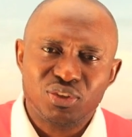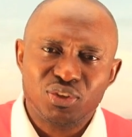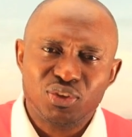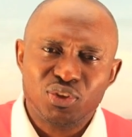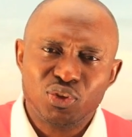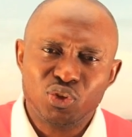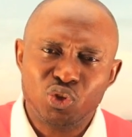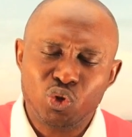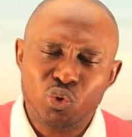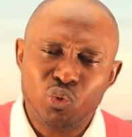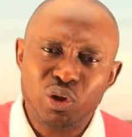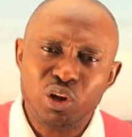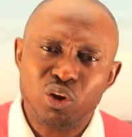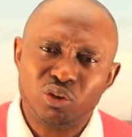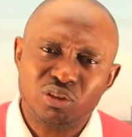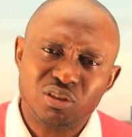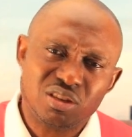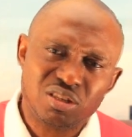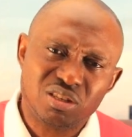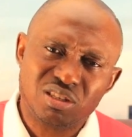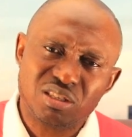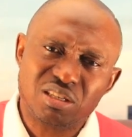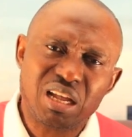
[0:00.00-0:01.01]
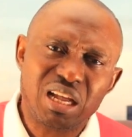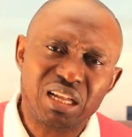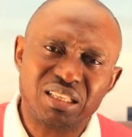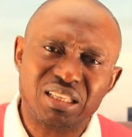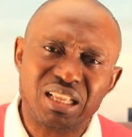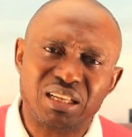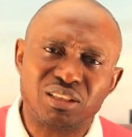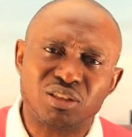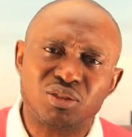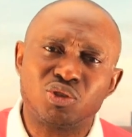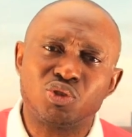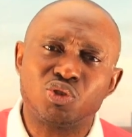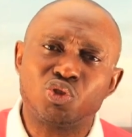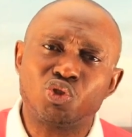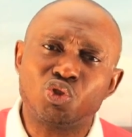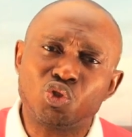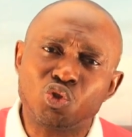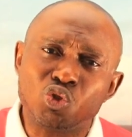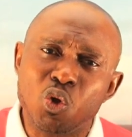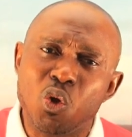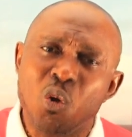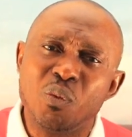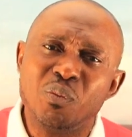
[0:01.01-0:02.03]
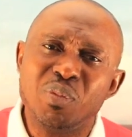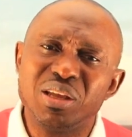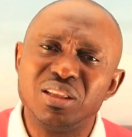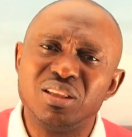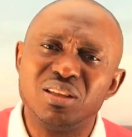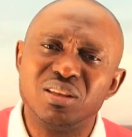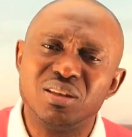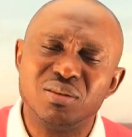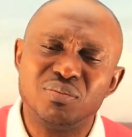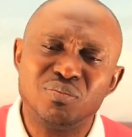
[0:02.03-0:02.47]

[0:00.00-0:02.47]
you will understand that so many